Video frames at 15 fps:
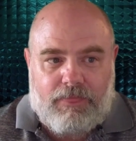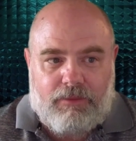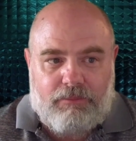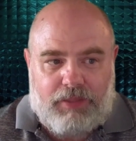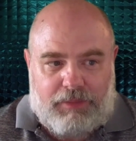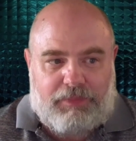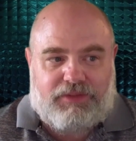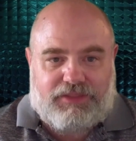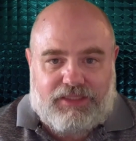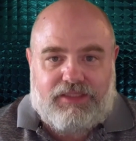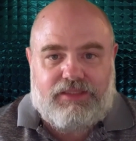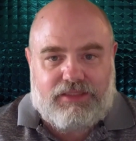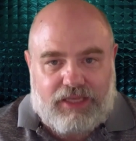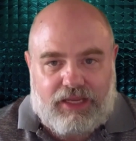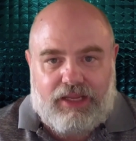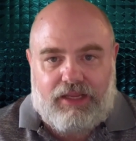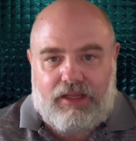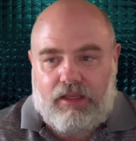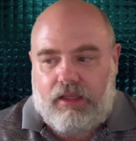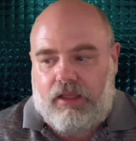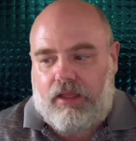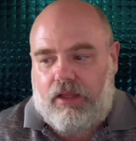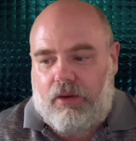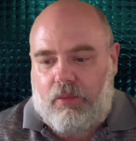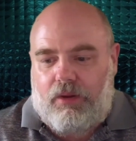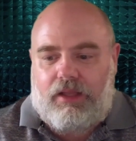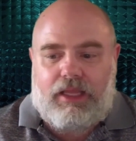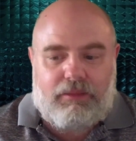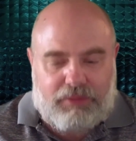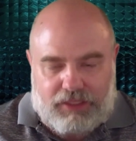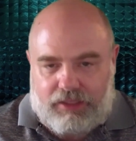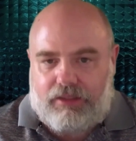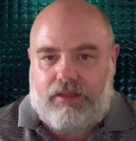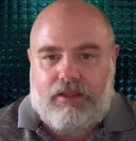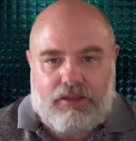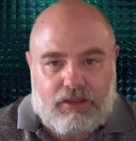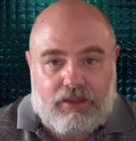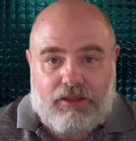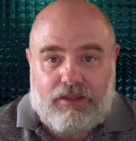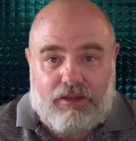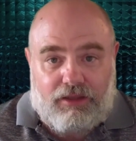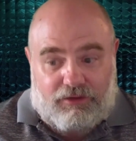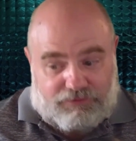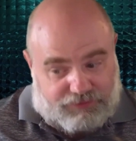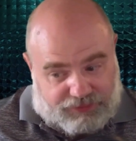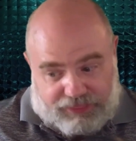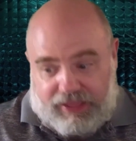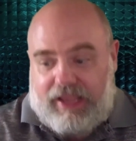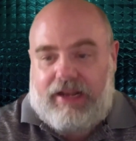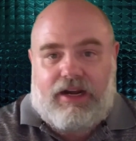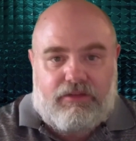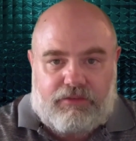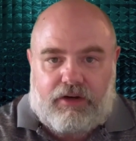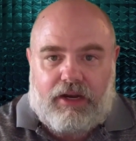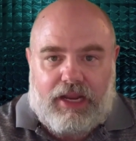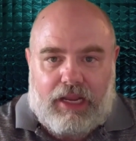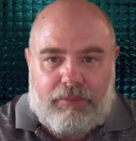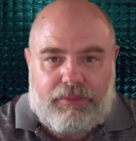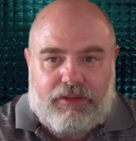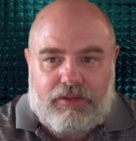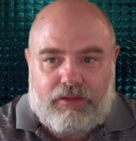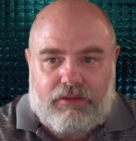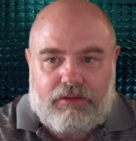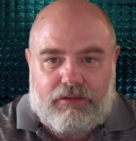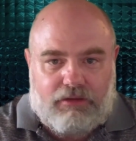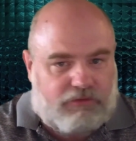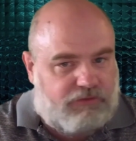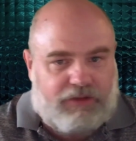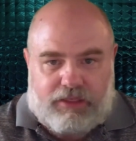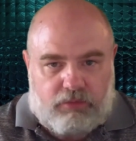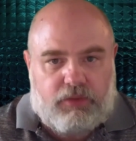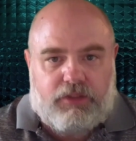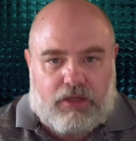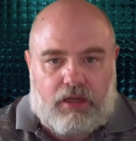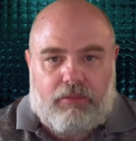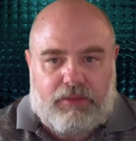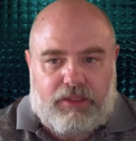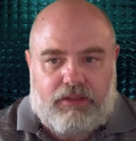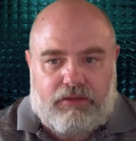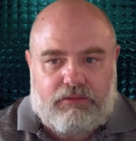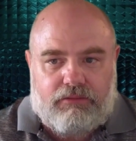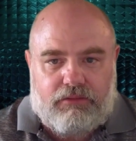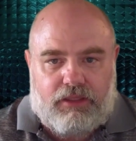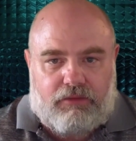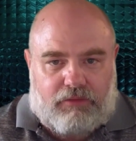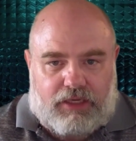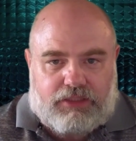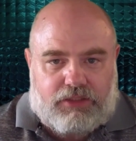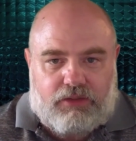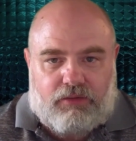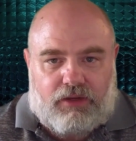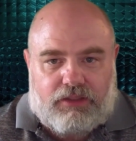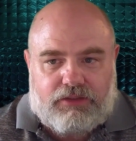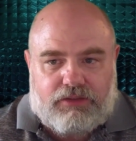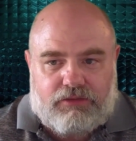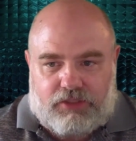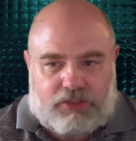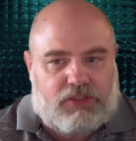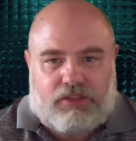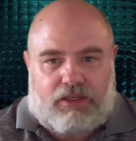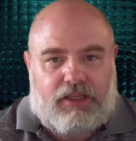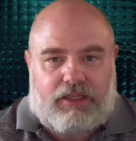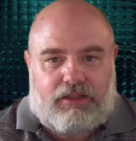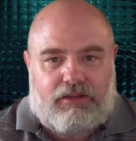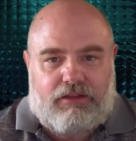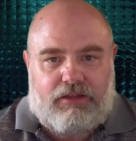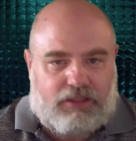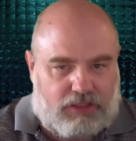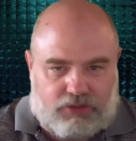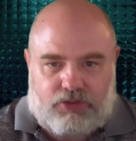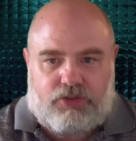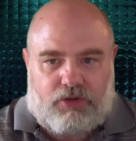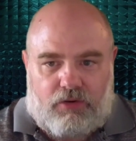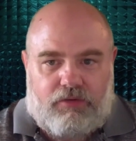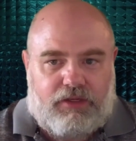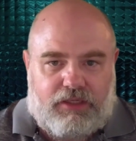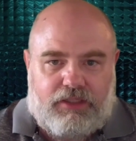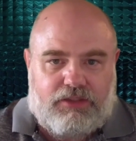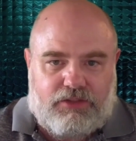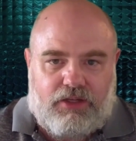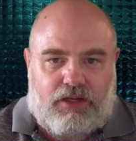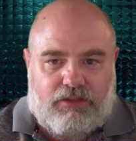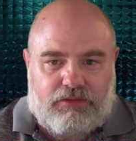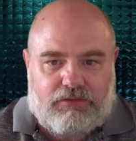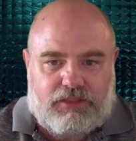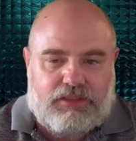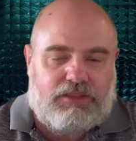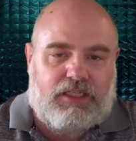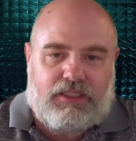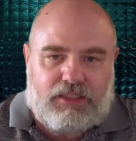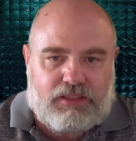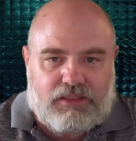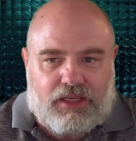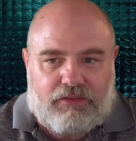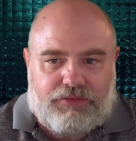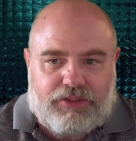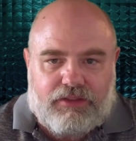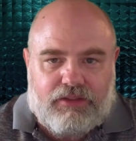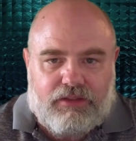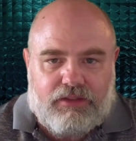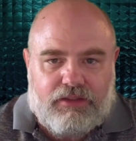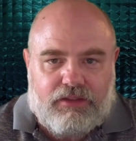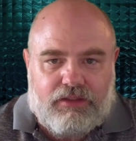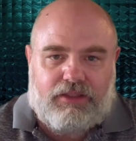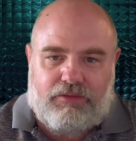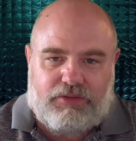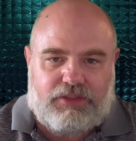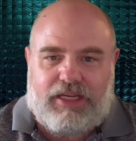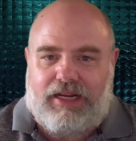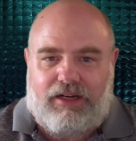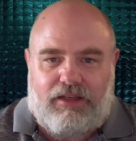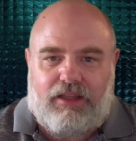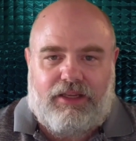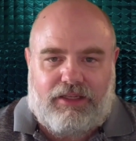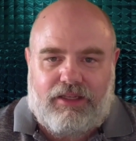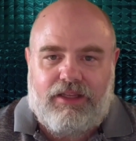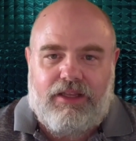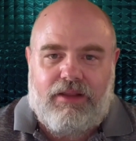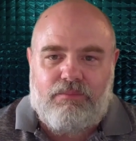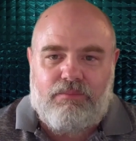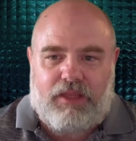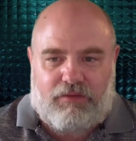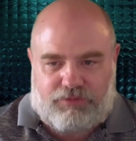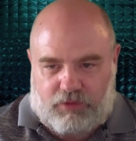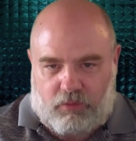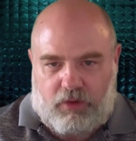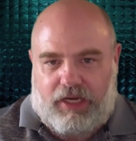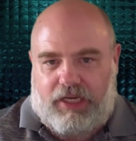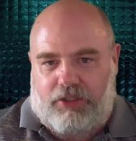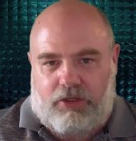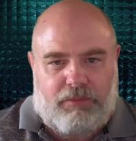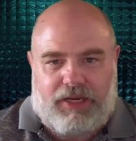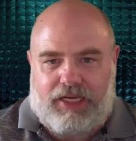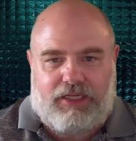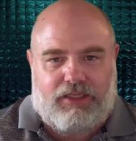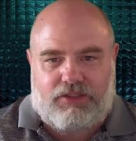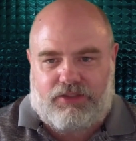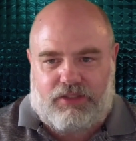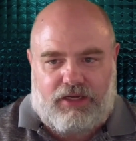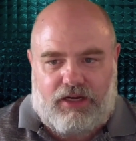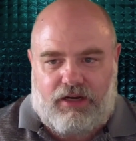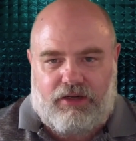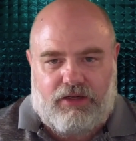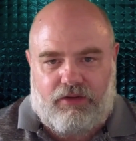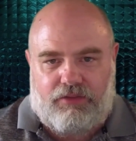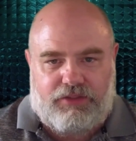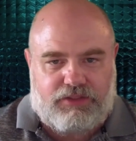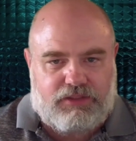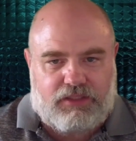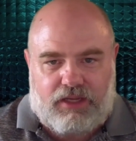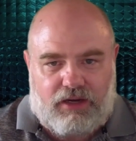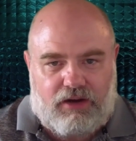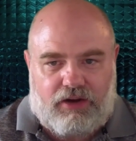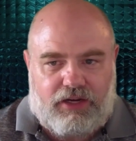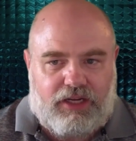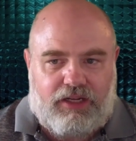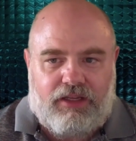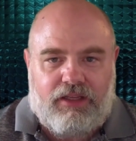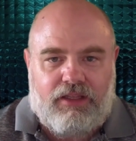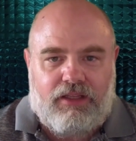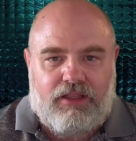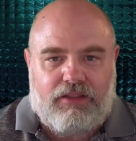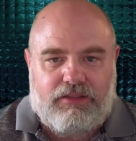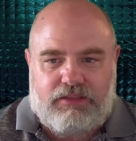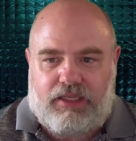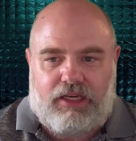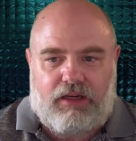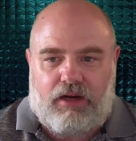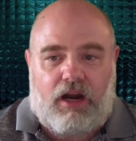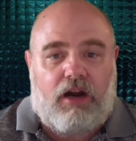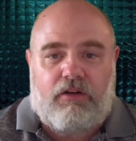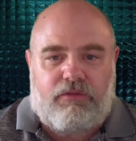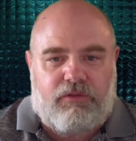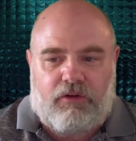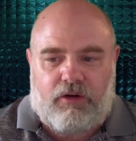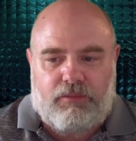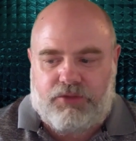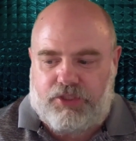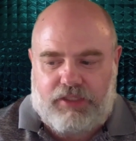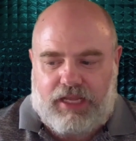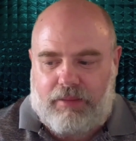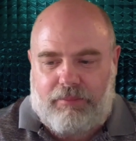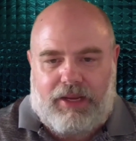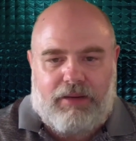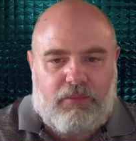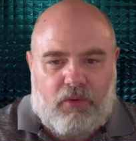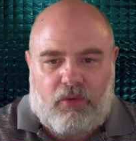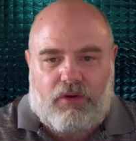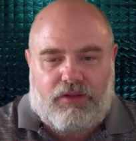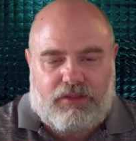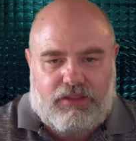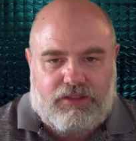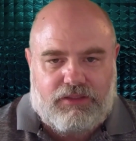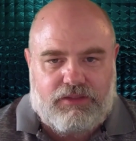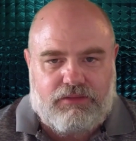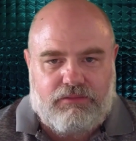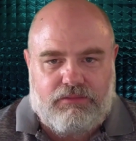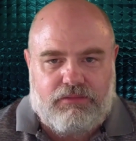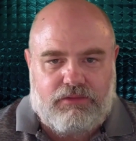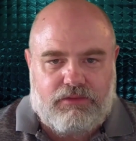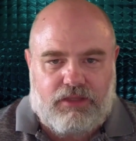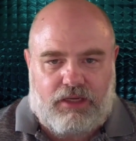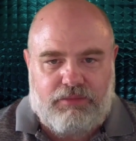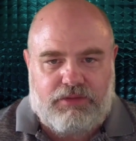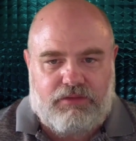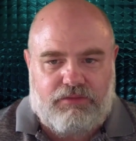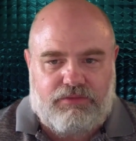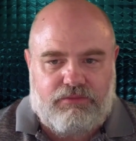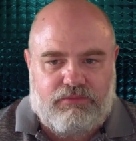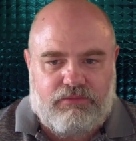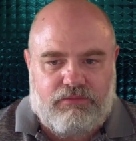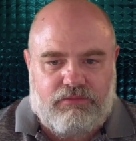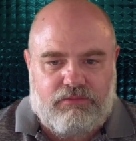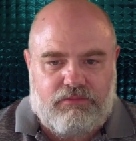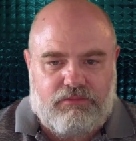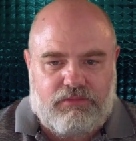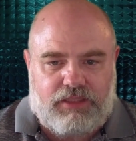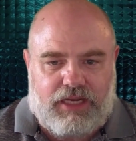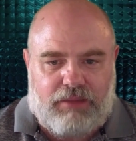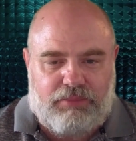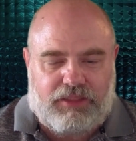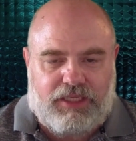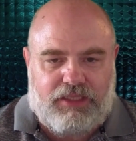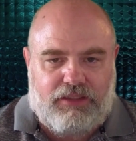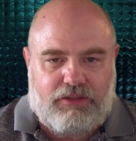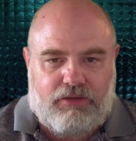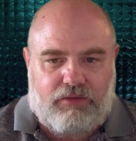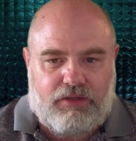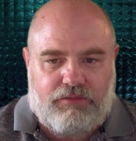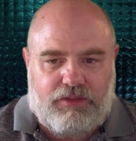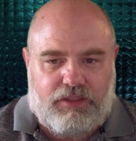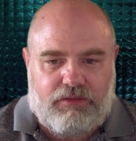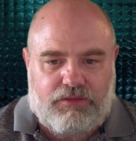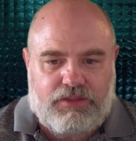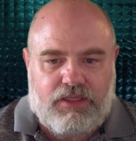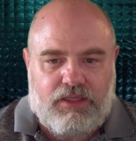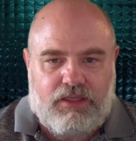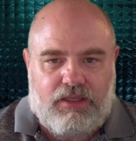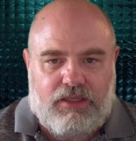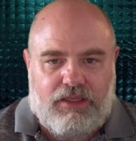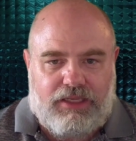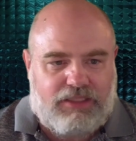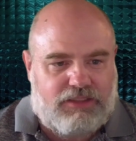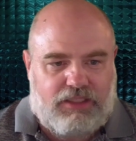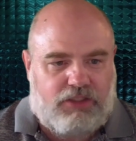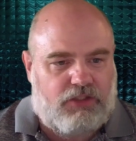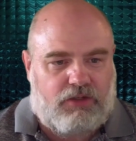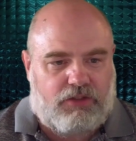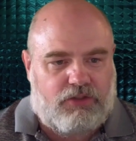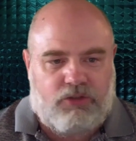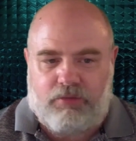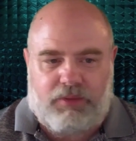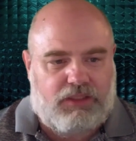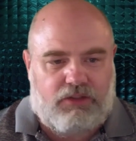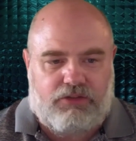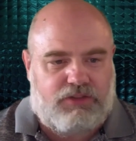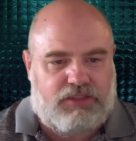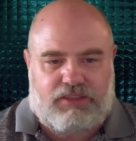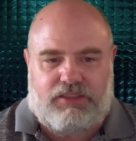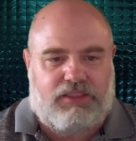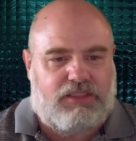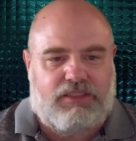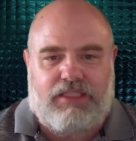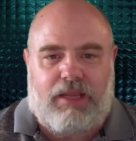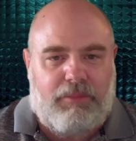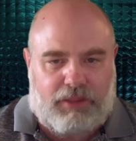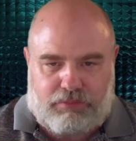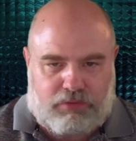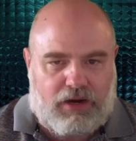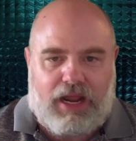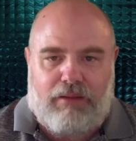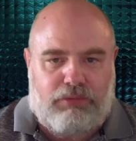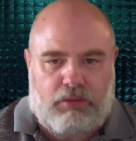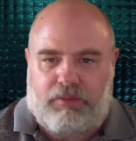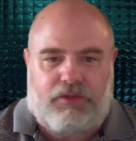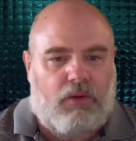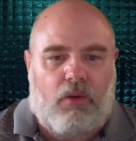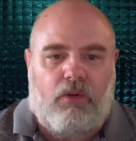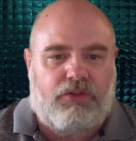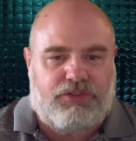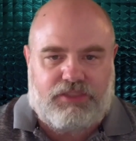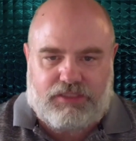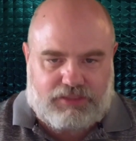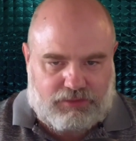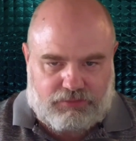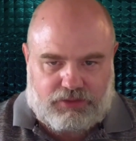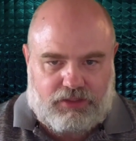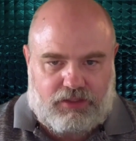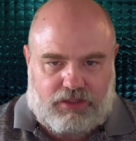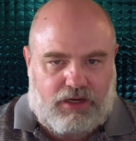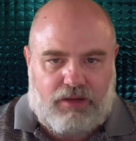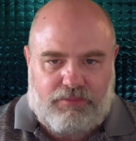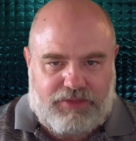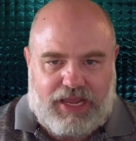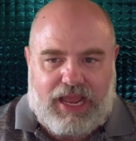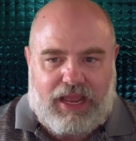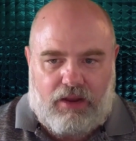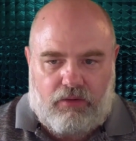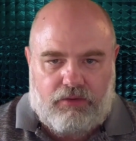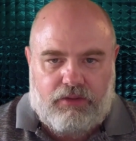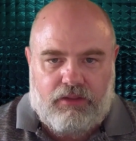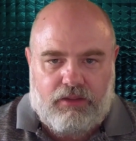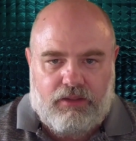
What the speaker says: people did say, Well, I mean, if that ever happened, the Fed would come in and rescue us, just like it has shown it has done since 87. It was kind of like, if the way you're painting a scenario that's scary, saying our firm should not buy more of these types of complicated derivatives, is that you're assuming there's this systemic problem and the whole system's going to come down,